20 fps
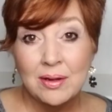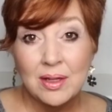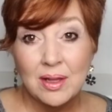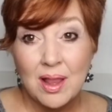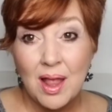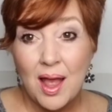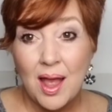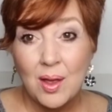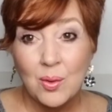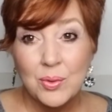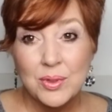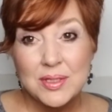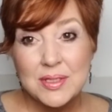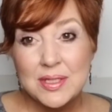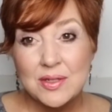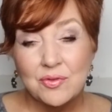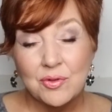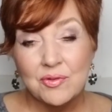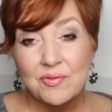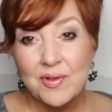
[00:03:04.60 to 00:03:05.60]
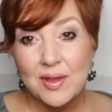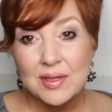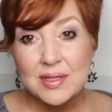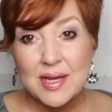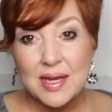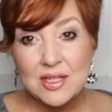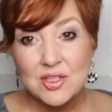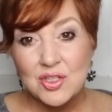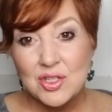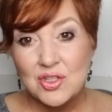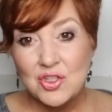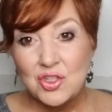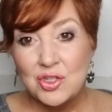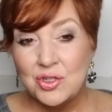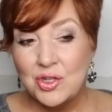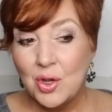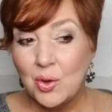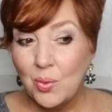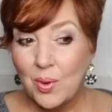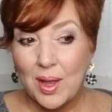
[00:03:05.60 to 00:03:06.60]
a lot with different foundations. You
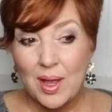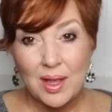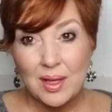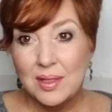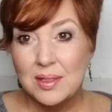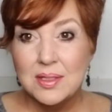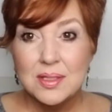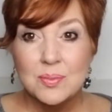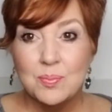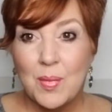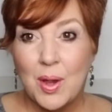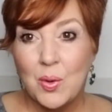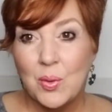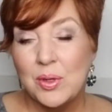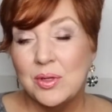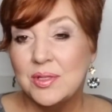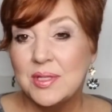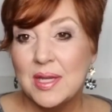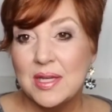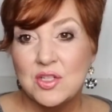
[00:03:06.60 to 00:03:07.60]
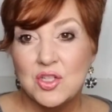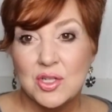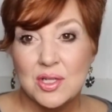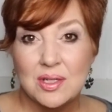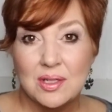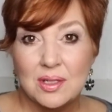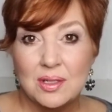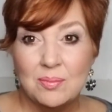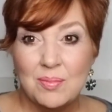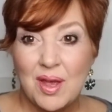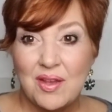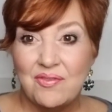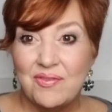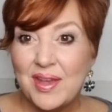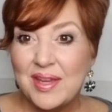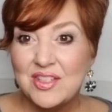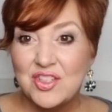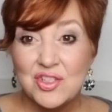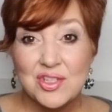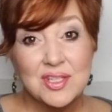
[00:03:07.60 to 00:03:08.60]
know why. It's my rosacea, and my
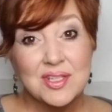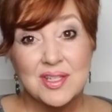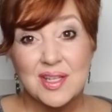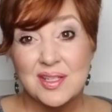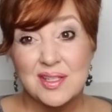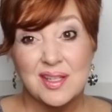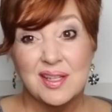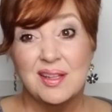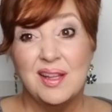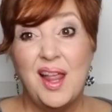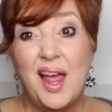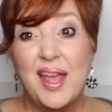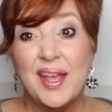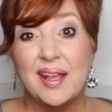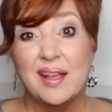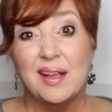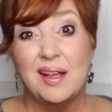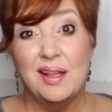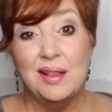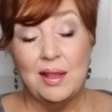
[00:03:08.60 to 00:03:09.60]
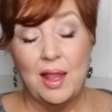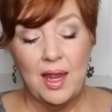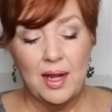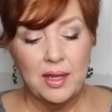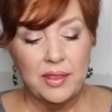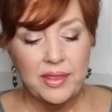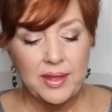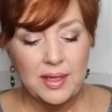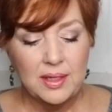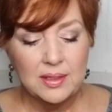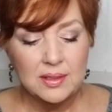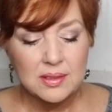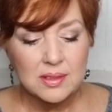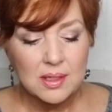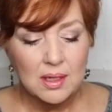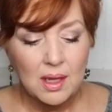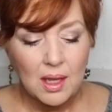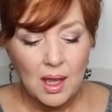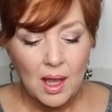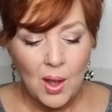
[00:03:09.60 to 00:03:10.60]
face just doesn't like a lot of things.
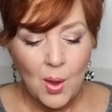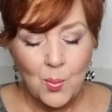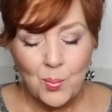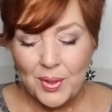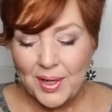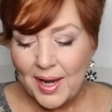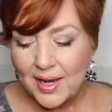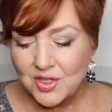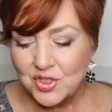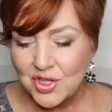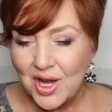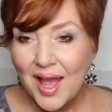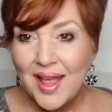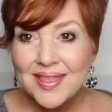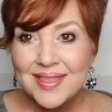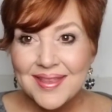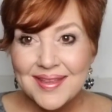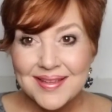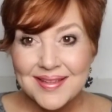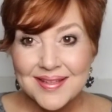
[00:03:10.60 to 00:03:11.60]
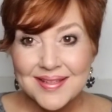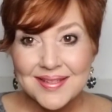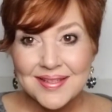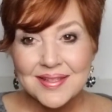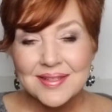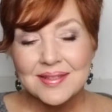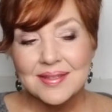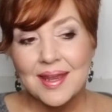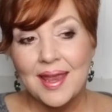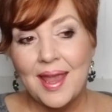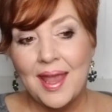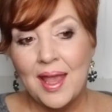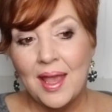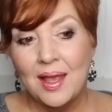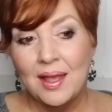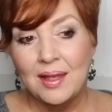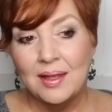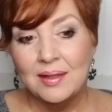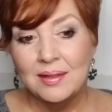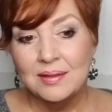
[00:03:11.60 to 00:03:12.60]
But I tried this,
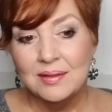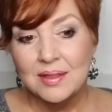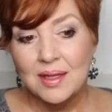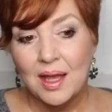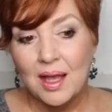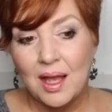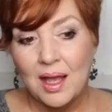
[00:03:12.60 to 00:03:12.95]
and